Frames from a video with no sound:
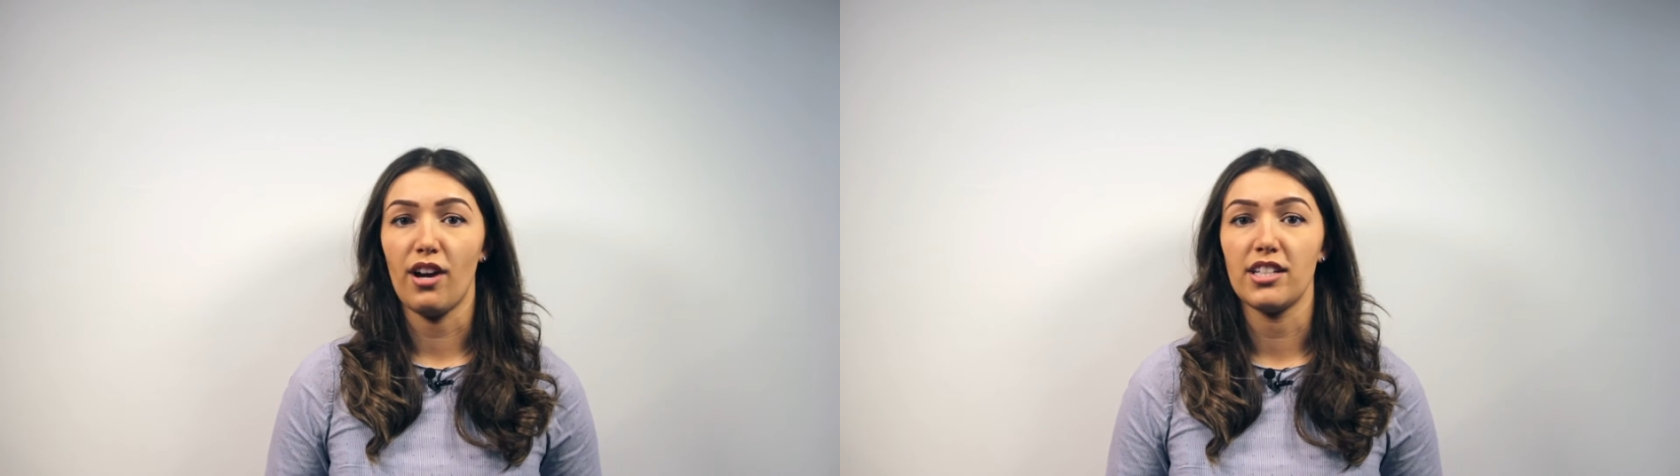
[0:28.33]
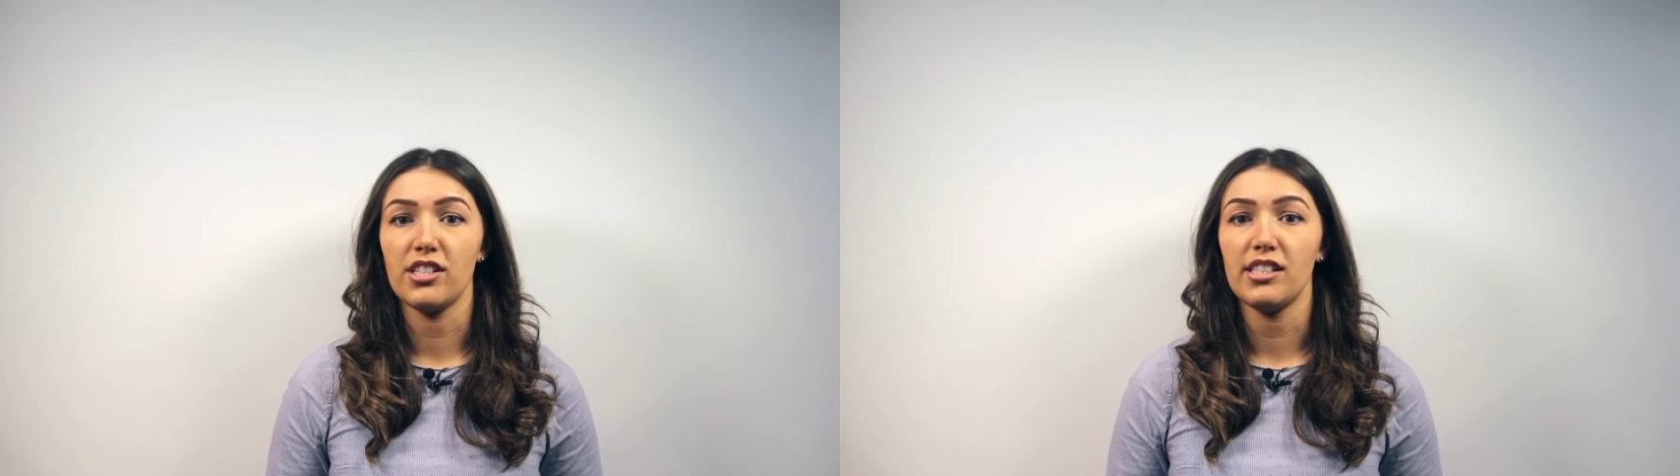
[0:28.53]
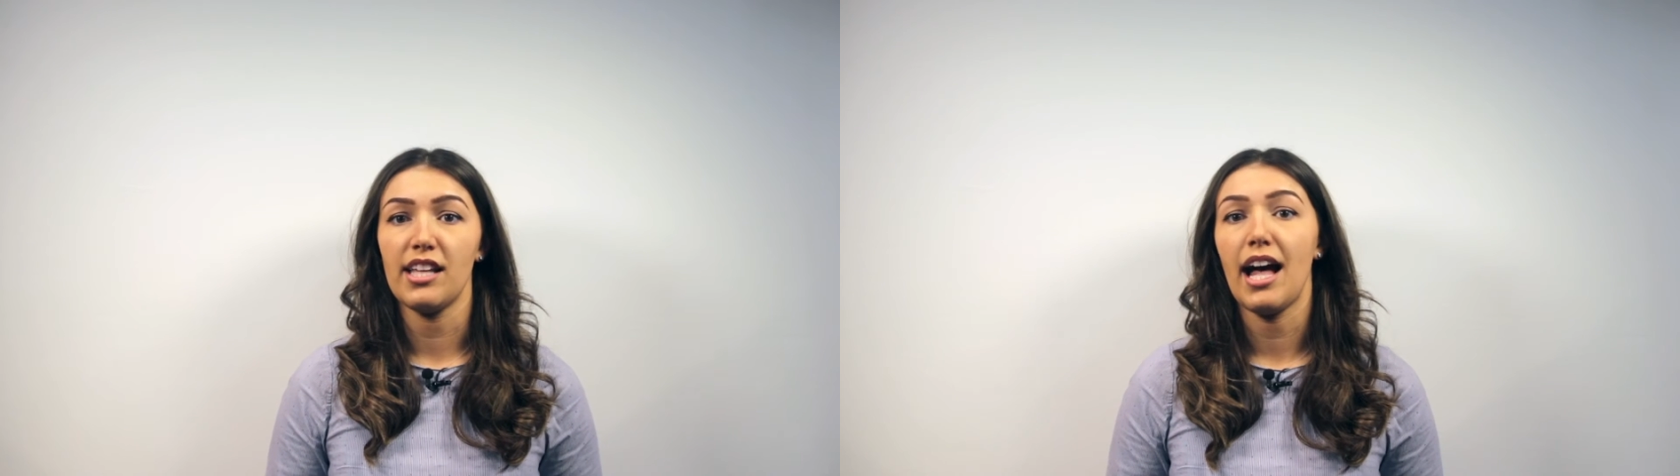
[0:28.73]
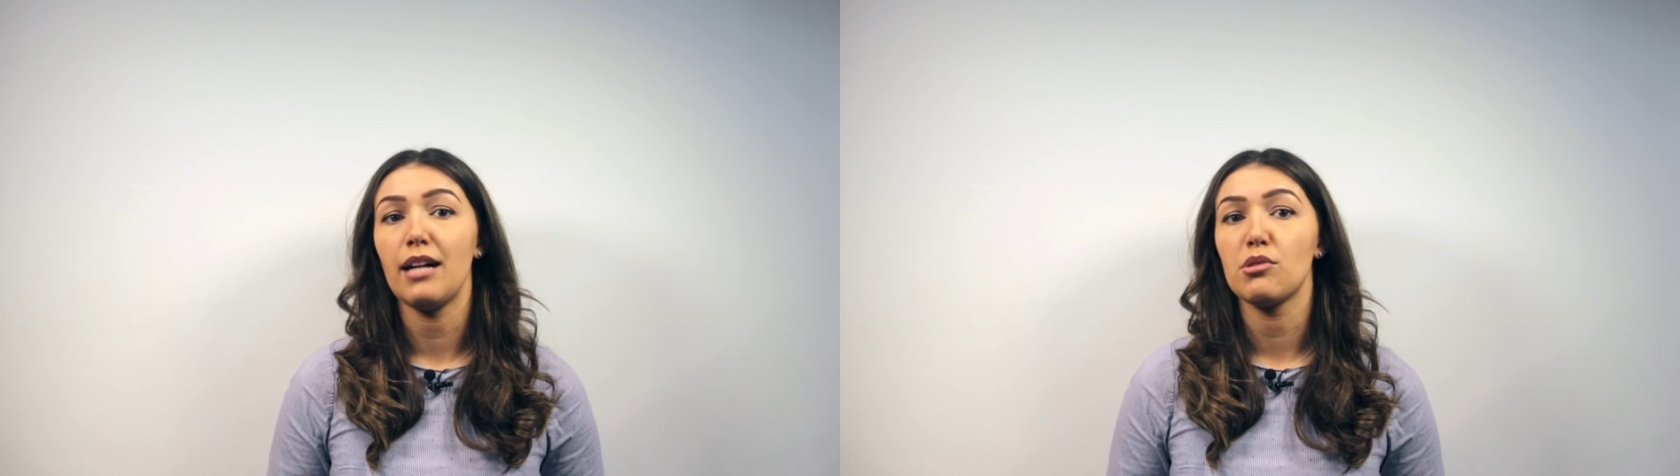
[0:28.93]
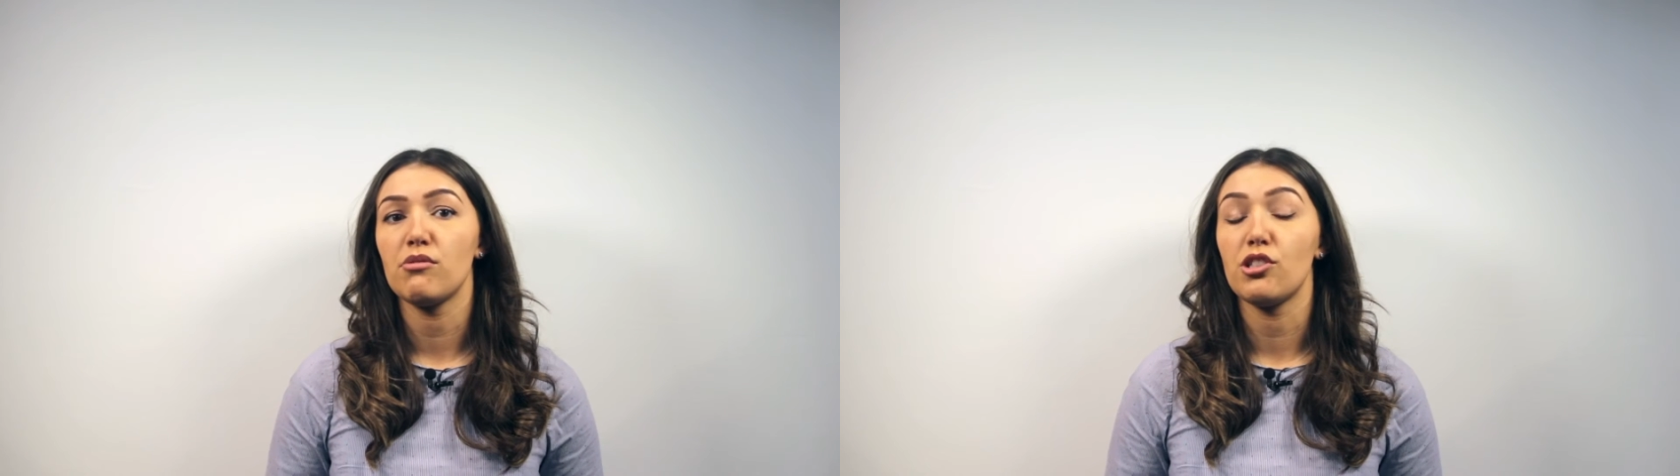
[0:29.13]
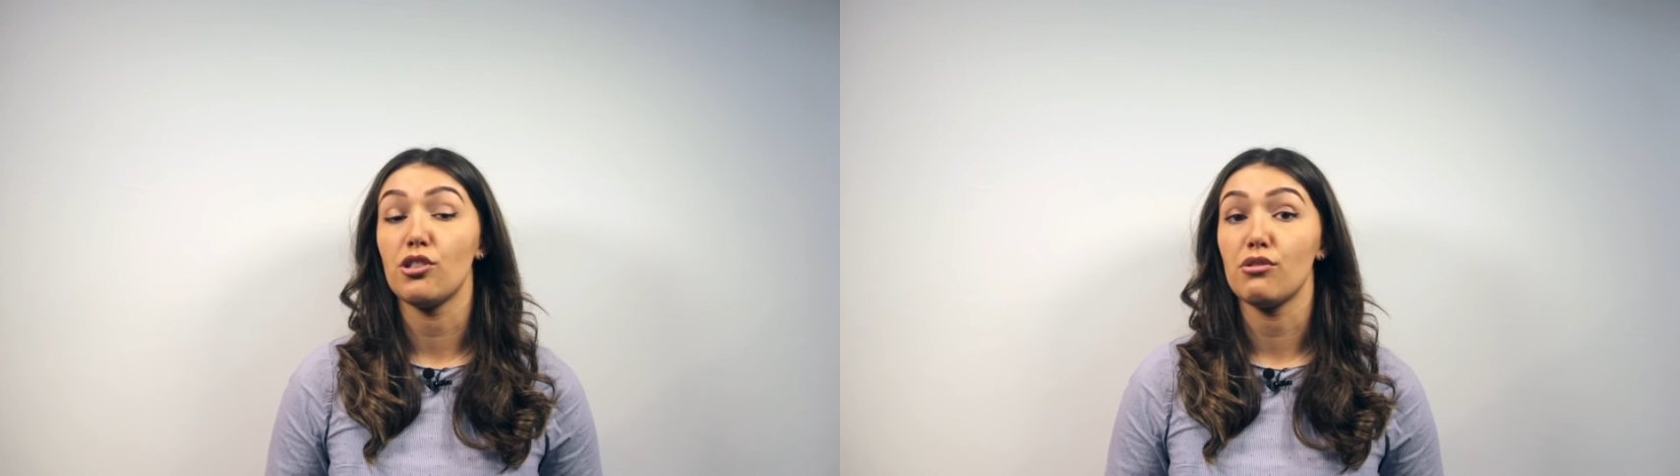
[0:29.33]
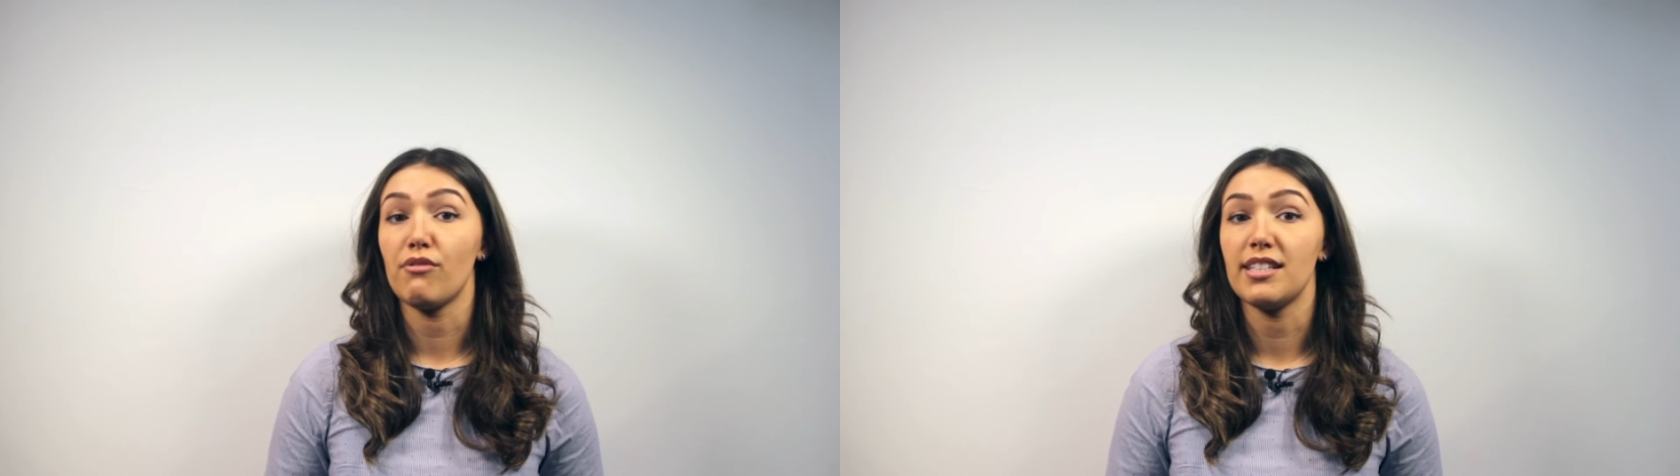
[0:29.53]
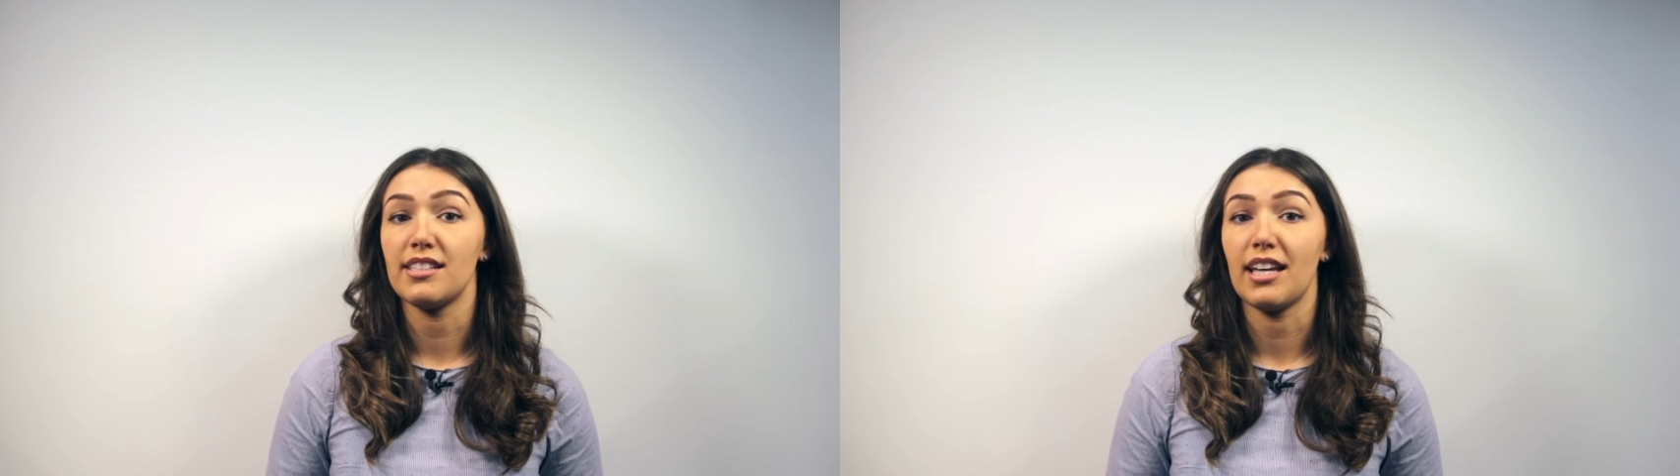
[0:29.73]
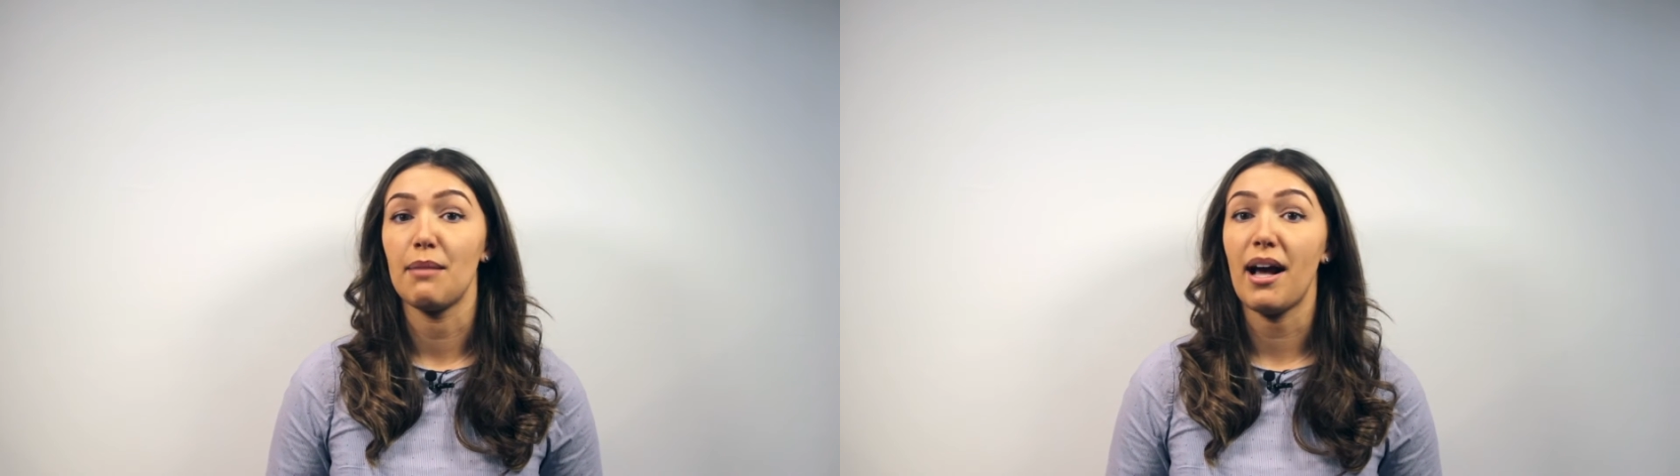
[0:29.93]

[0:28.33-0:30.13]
strategies that help to reduce risk